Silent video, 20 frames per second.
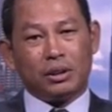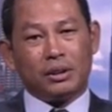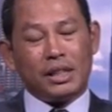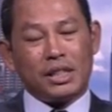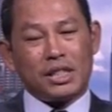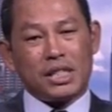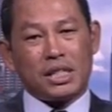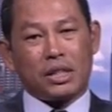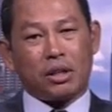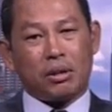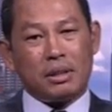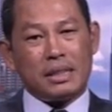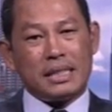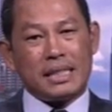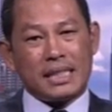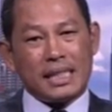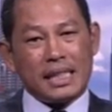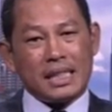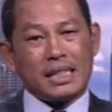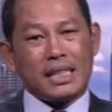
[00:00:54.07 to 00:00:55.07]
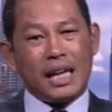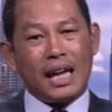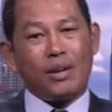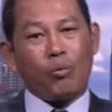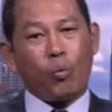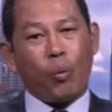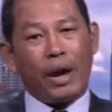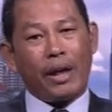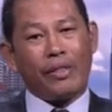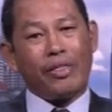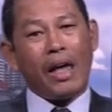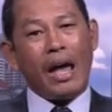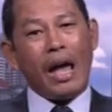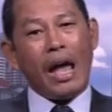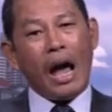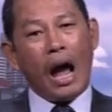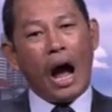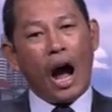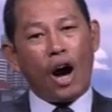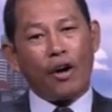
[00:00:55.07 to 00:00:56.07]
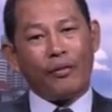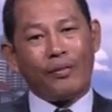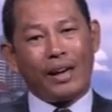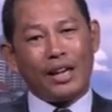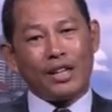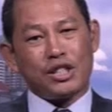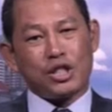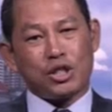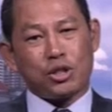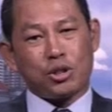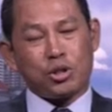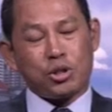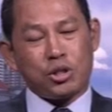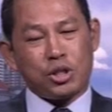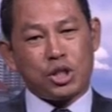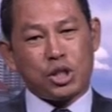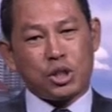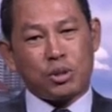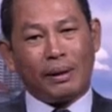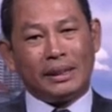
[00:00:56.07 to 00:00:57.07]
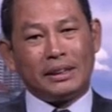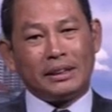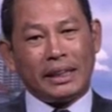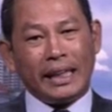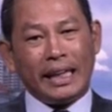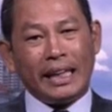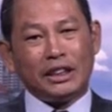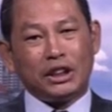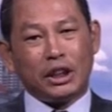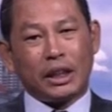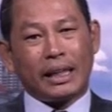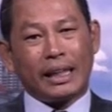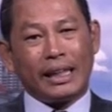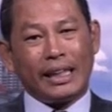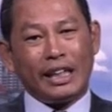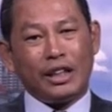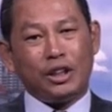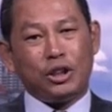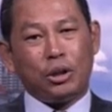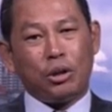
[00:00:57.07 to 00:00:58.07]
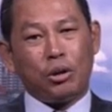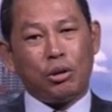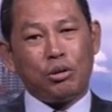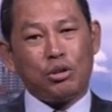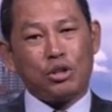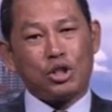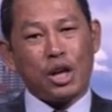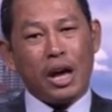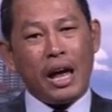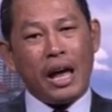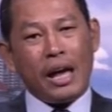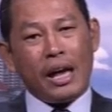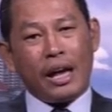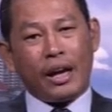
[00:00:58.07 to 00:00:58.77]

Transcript: So this is consistent with how they strategically use